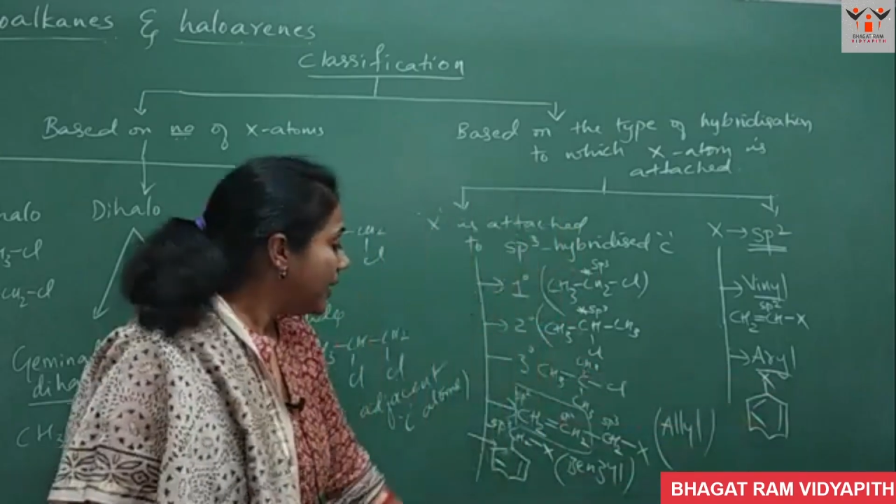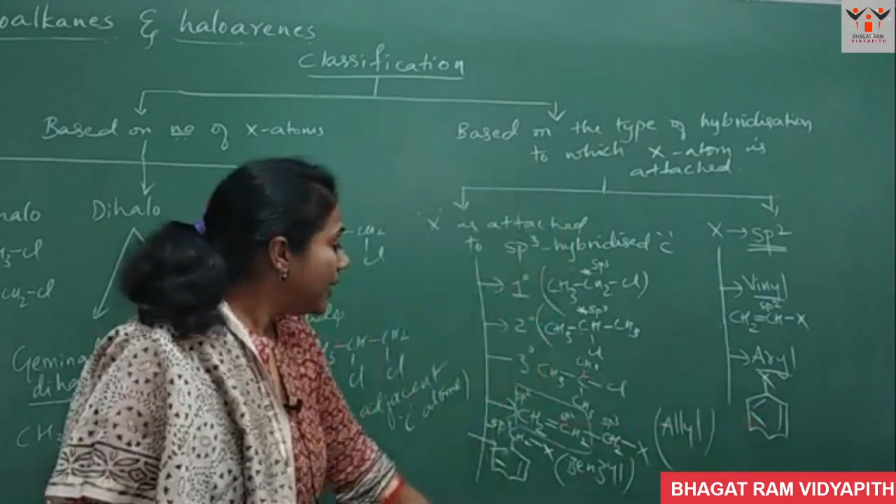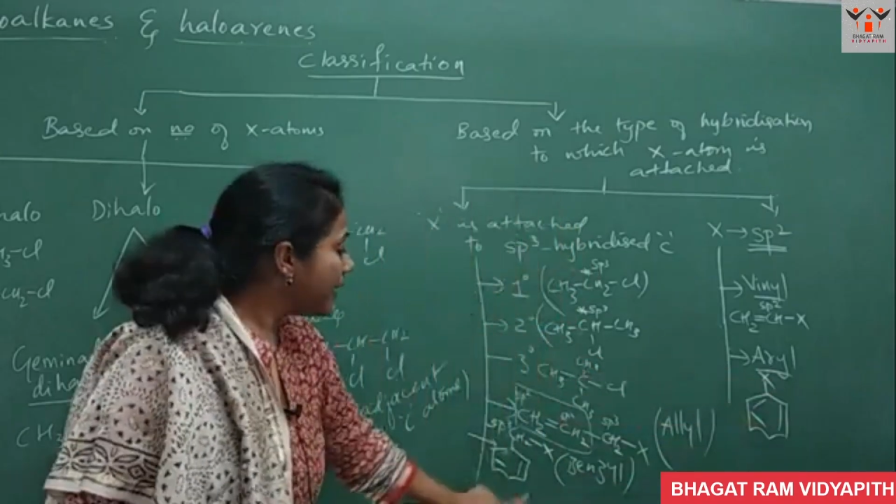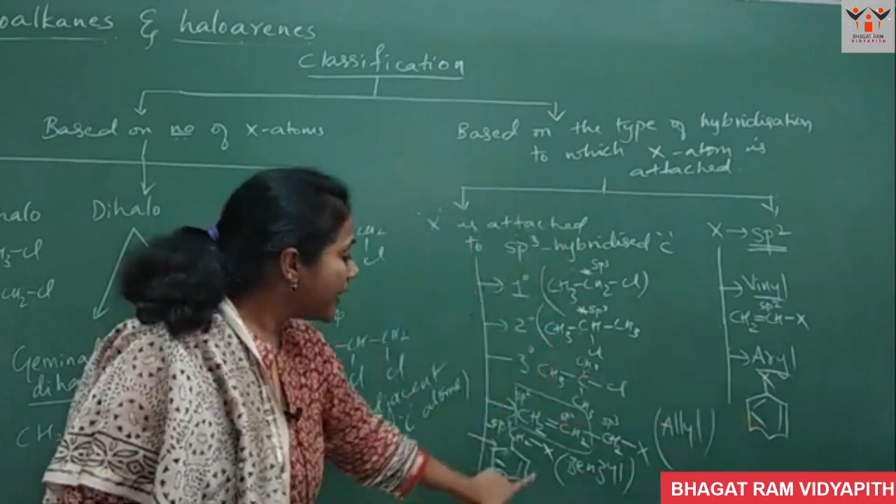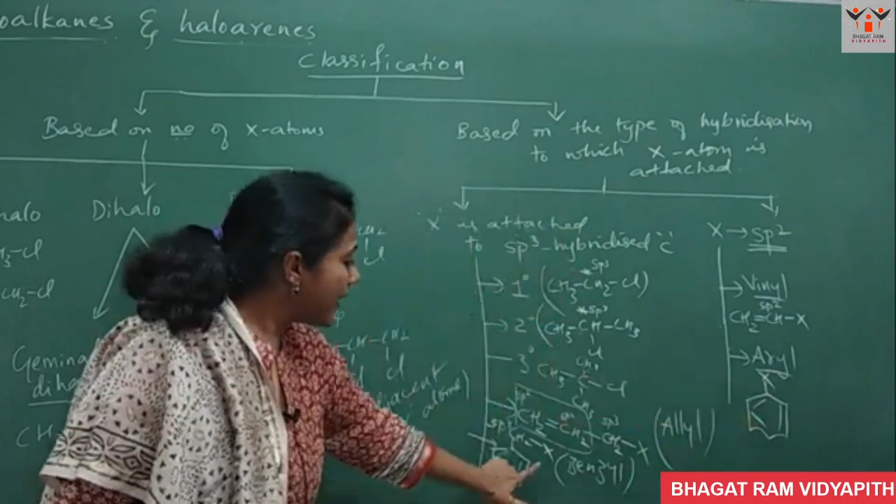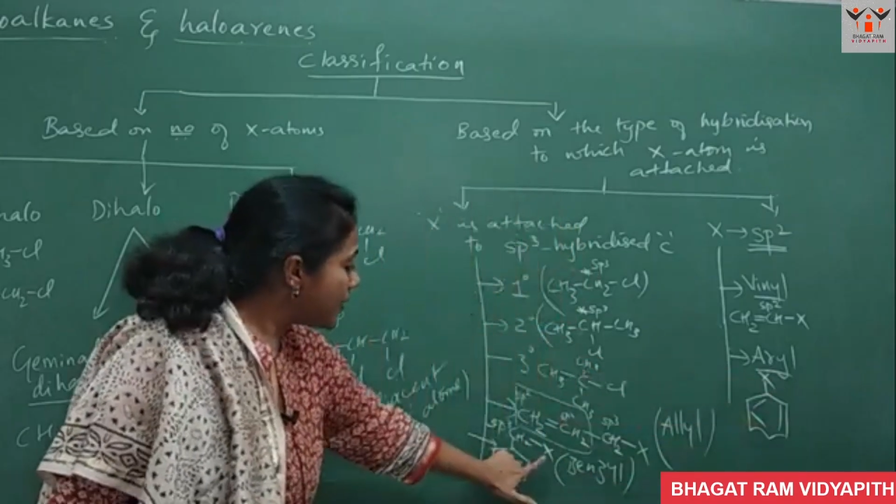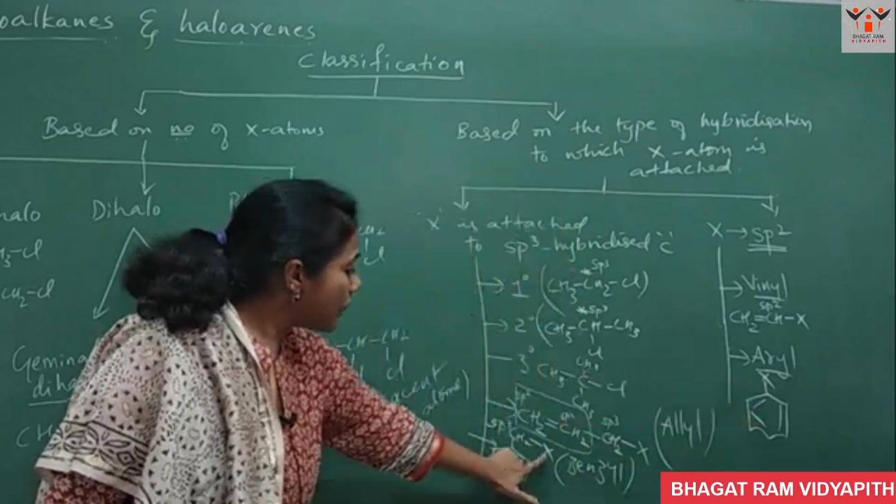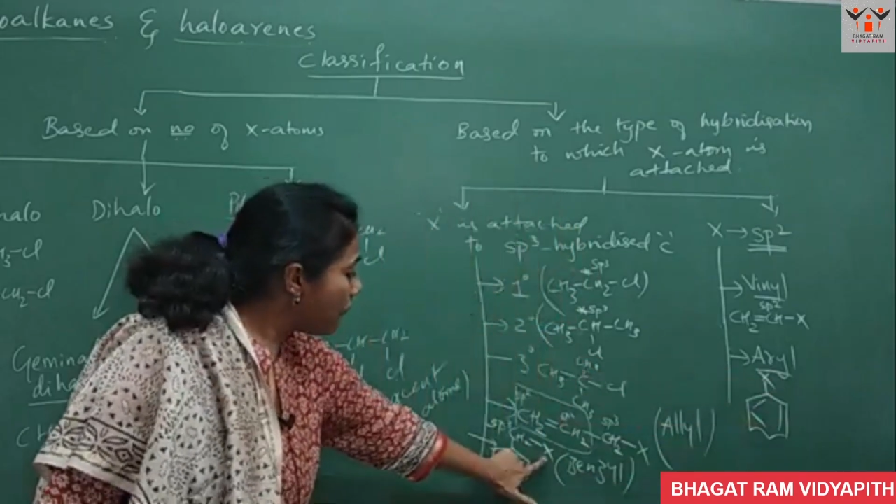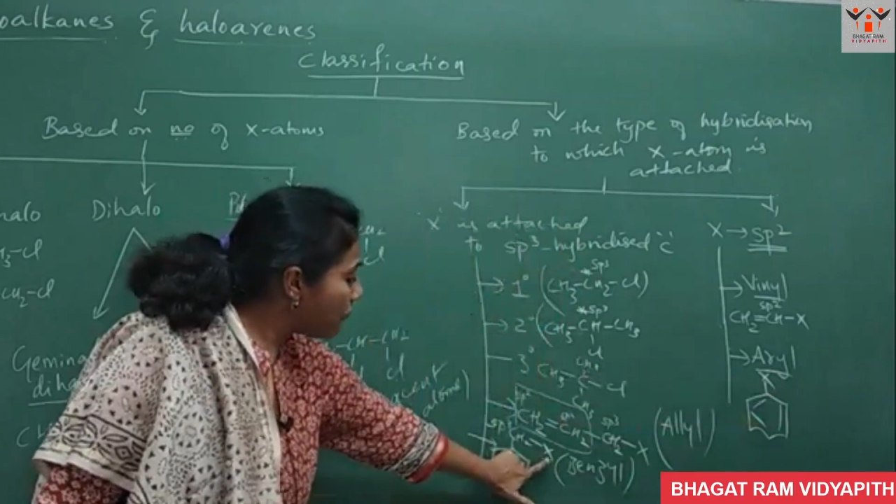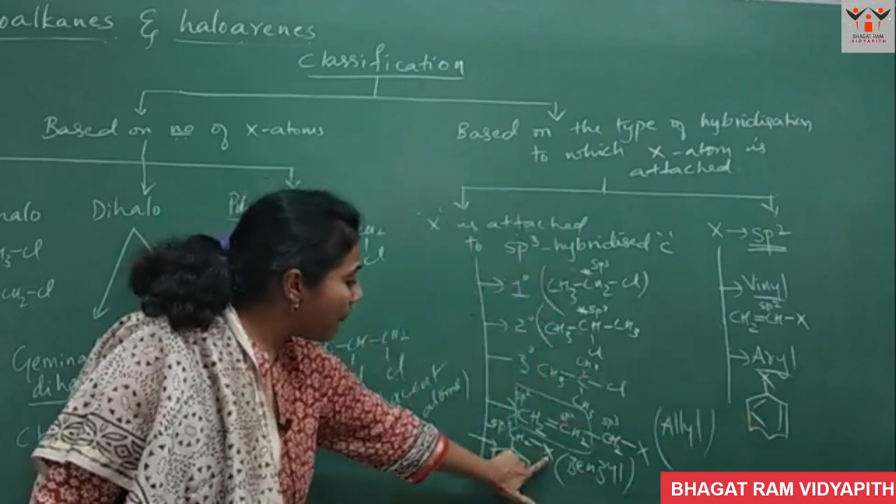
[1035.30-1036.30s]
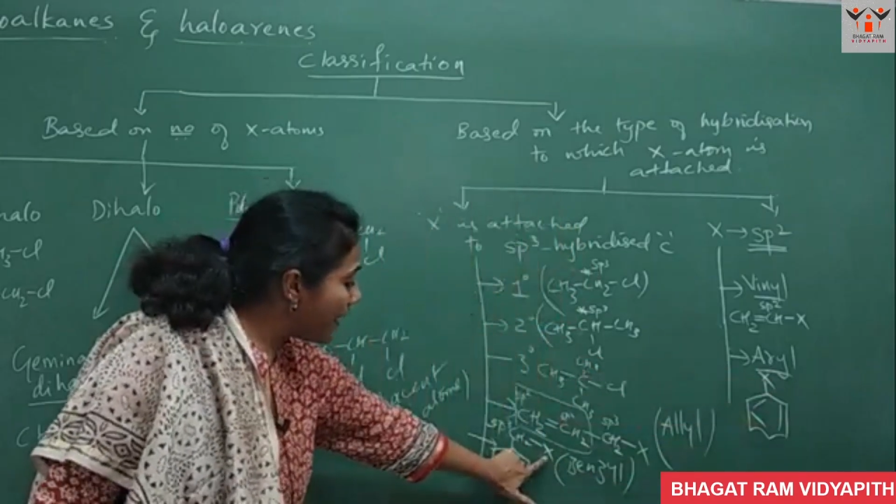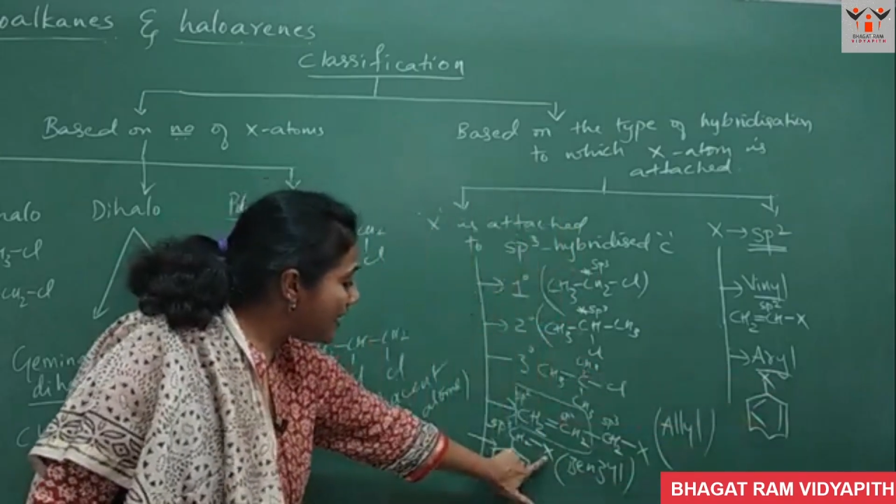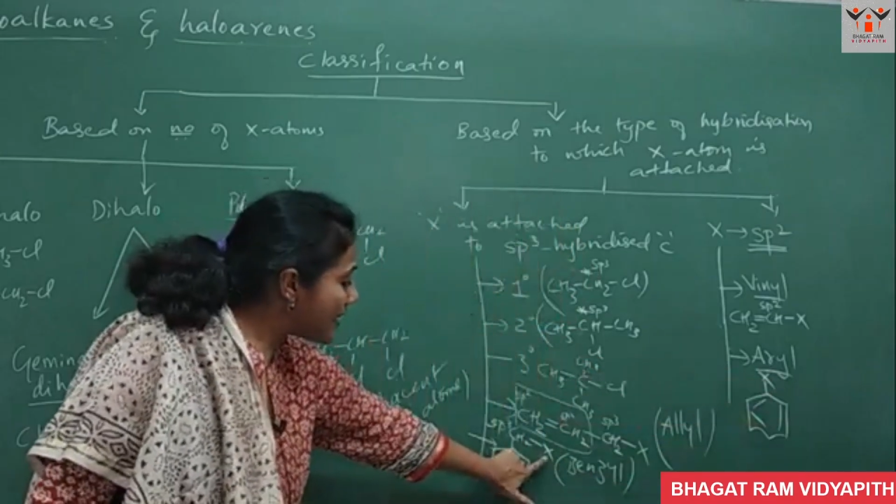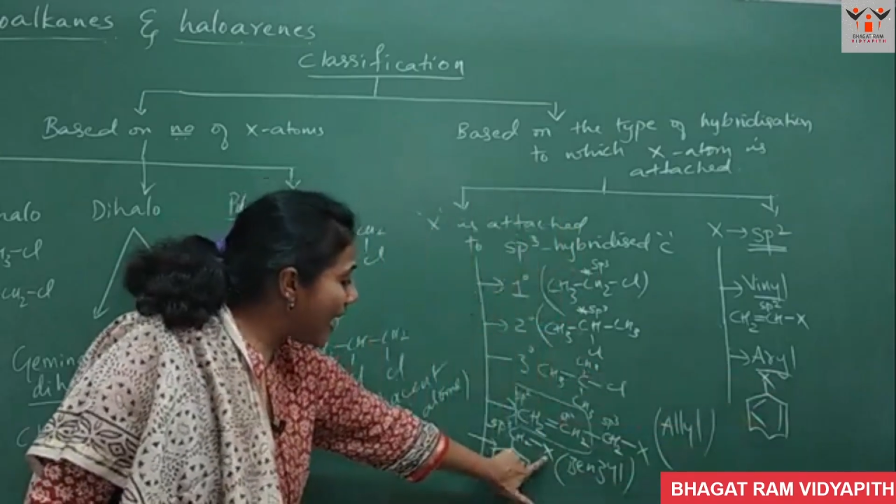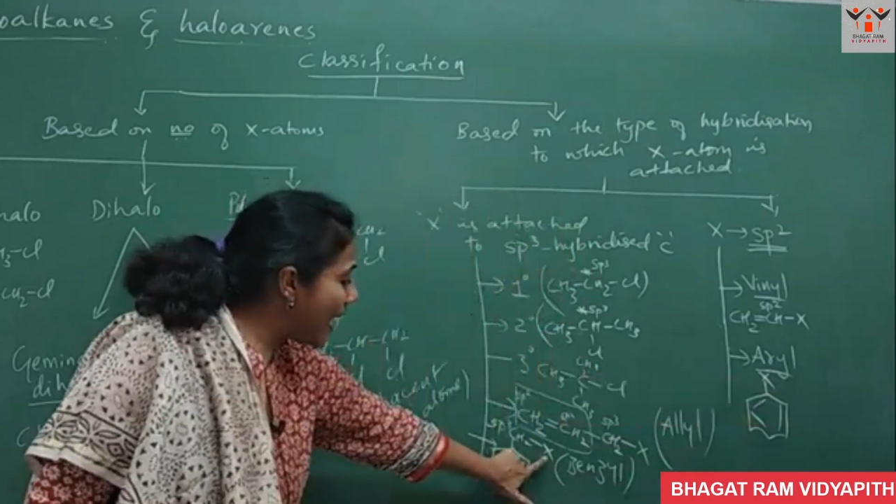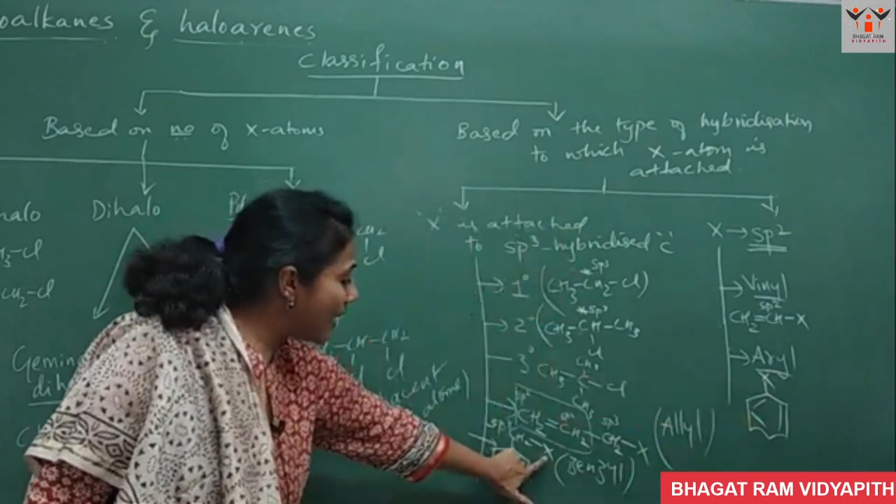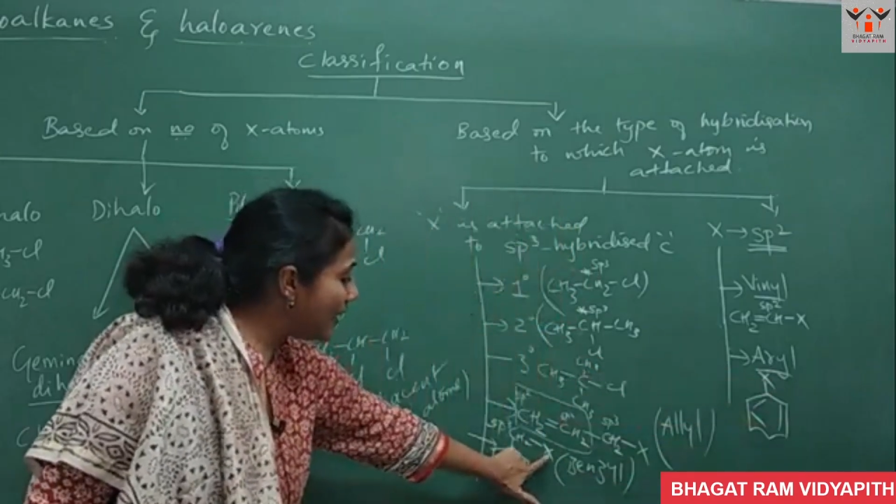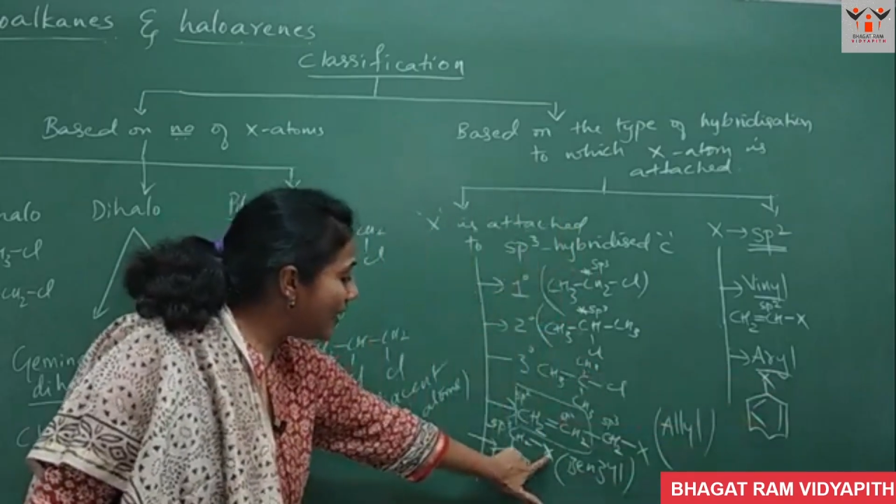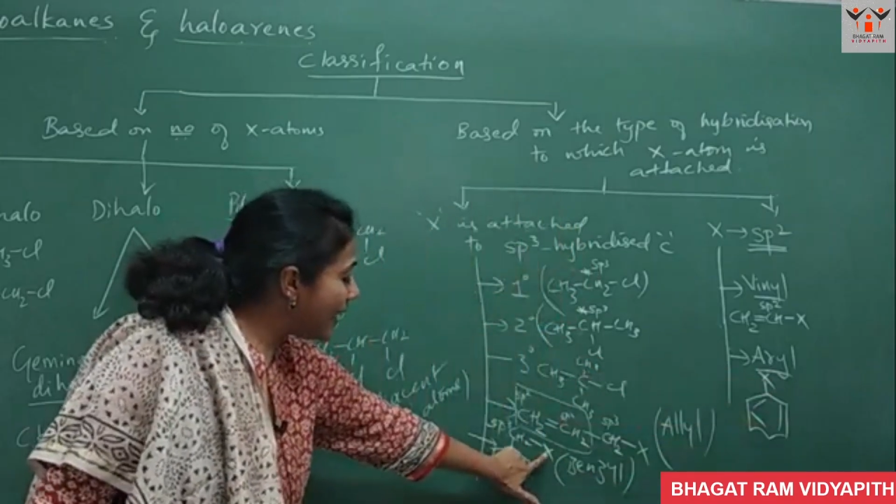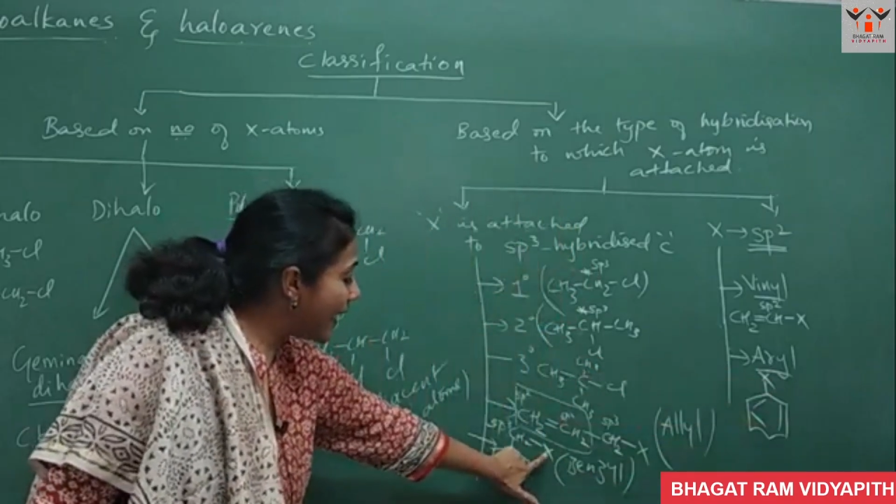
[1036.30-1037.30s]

In case of benzyl,